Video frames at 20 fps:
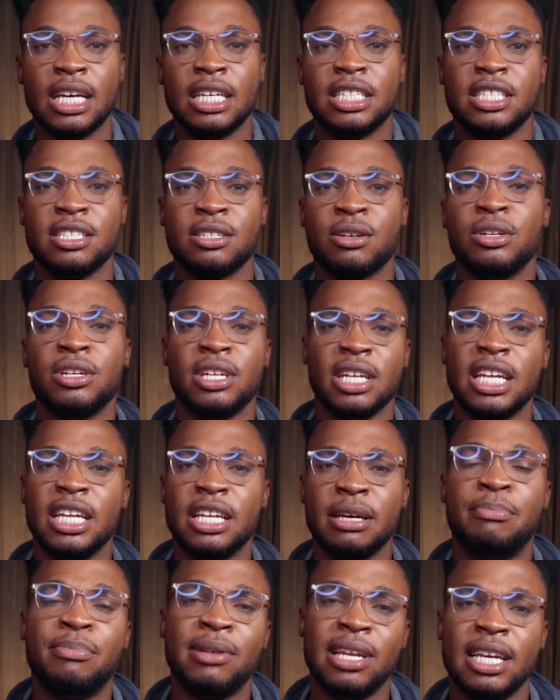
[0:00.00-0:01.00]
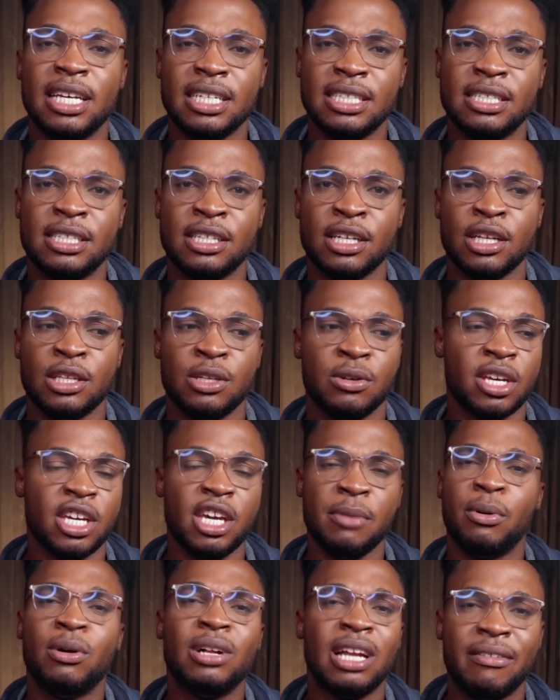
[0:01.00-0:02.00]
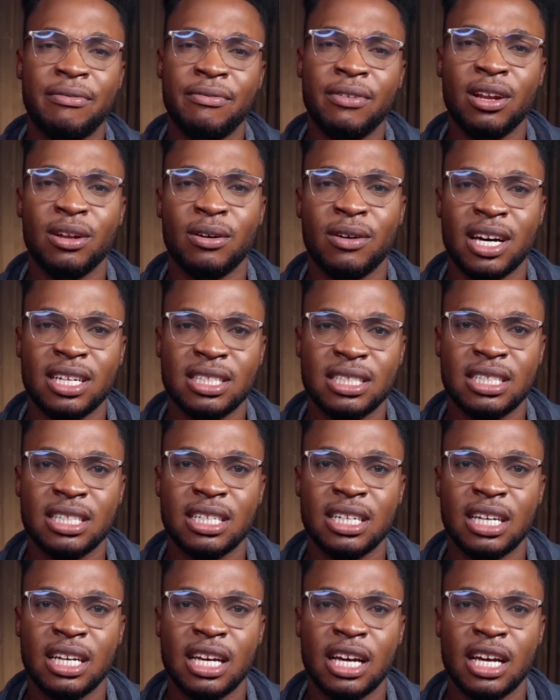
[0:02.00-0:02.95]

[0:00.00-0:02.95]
she's going to need a place to keep all her followers,